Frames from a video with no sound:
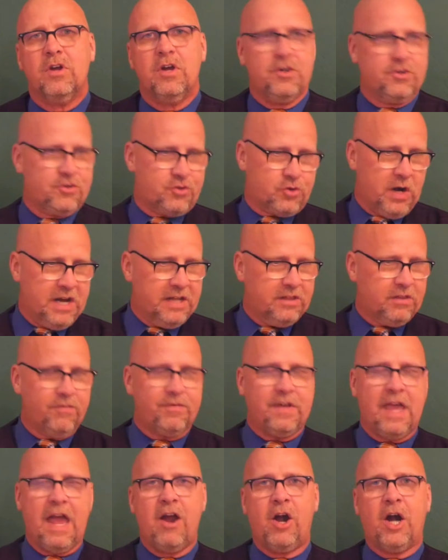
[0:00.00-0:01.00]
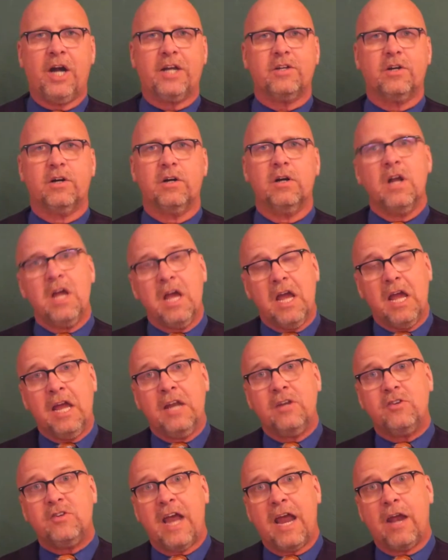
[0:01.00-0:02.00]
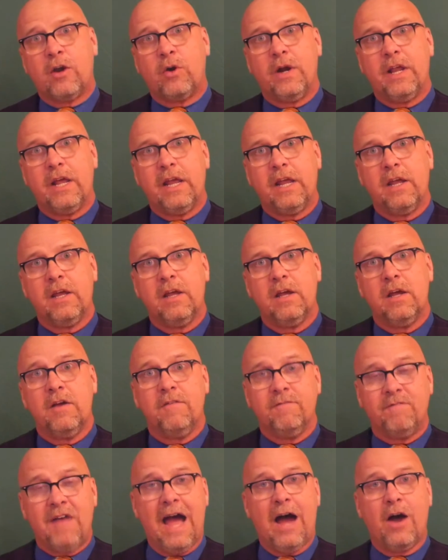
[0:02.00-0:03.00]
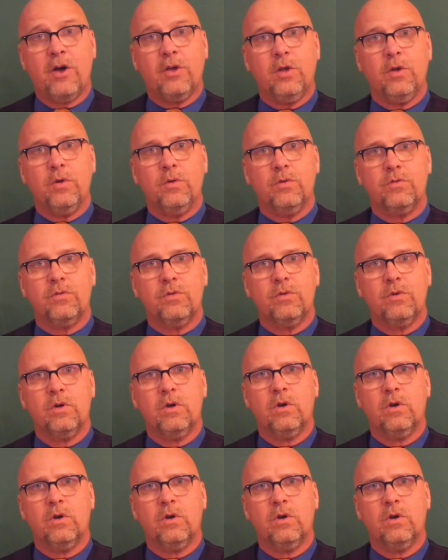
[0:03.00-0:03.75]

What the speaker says: strength of character, integrity, values.